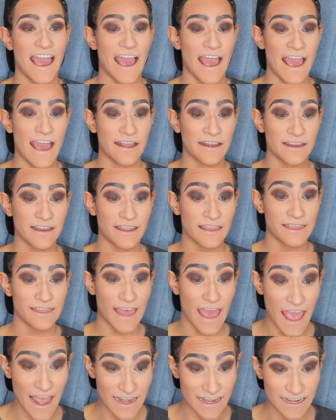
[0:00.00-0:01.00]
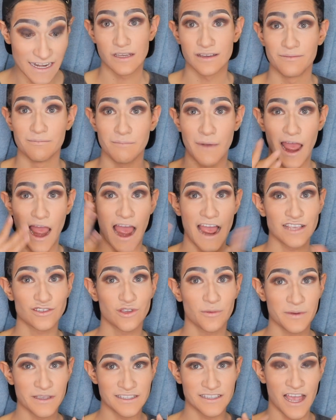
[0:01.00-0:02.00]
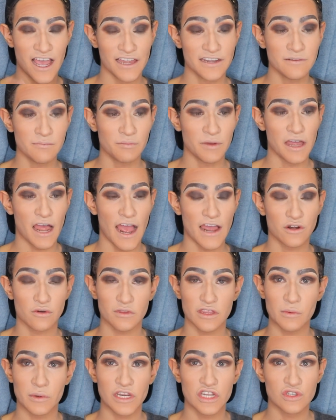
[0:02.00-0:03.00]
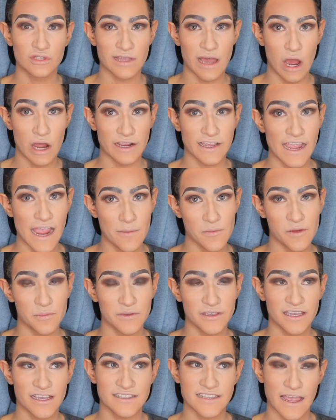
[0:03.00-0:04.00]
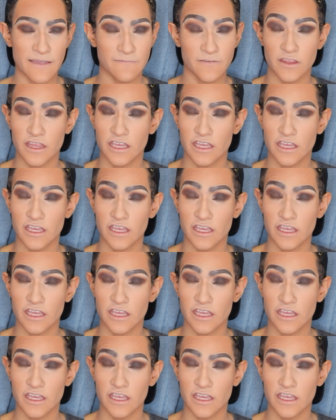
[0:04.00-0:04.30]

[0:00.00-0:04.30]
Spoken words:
and then my eyes will be done. But I don't really wanna do that on camera because I feel